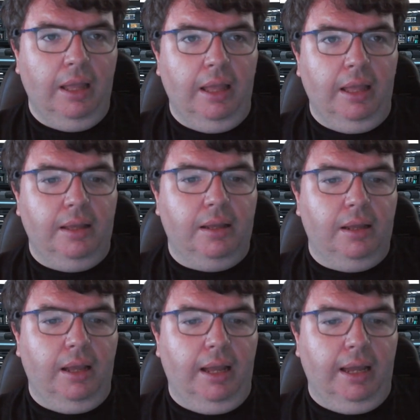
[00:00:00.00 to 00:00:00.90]

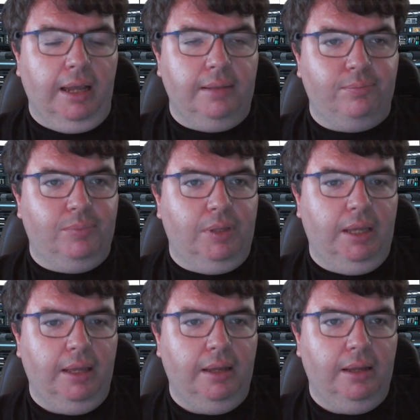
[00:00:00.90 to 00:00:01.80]

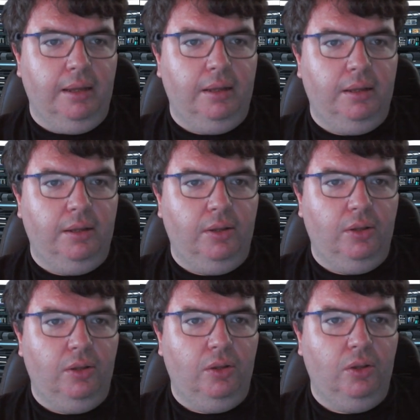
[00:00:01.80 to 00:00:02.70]

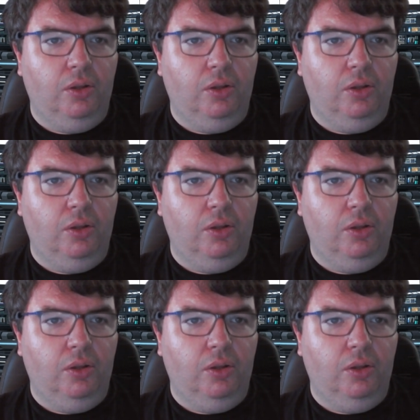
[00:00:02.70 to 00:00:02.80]
Nobody speaks.